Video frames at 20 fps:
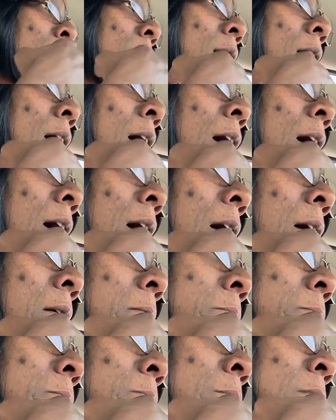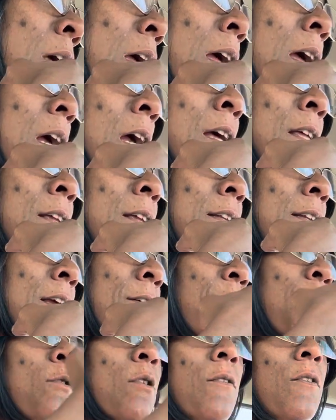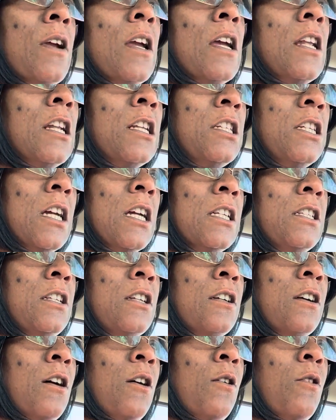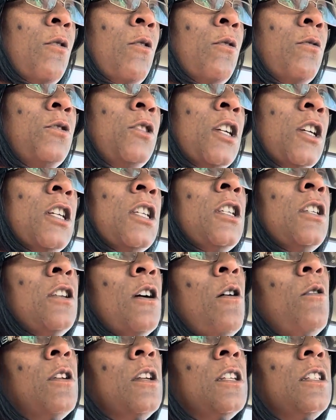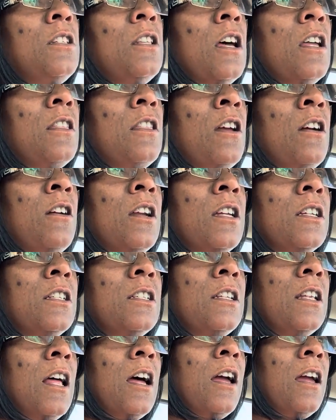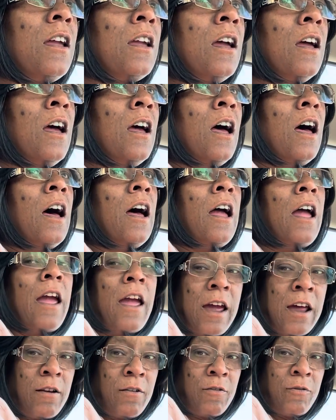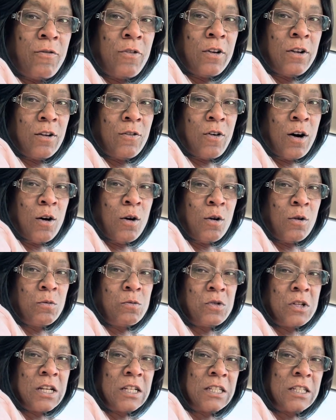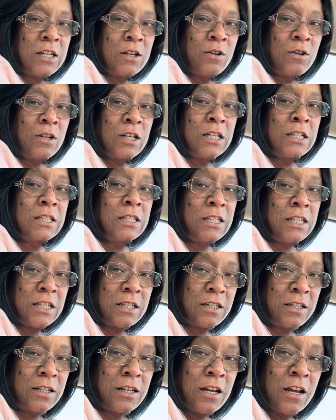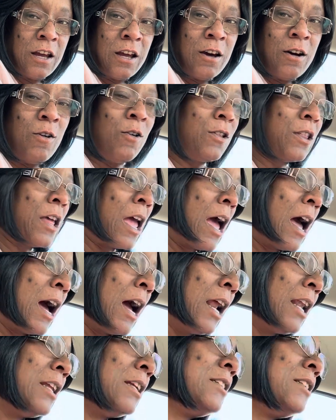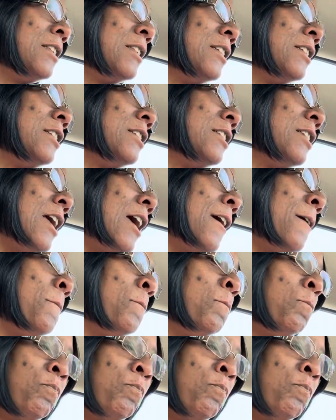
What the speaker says: And if you ever get a chance to go, just notice that there is like a handful of homes that still exist on that island to this day.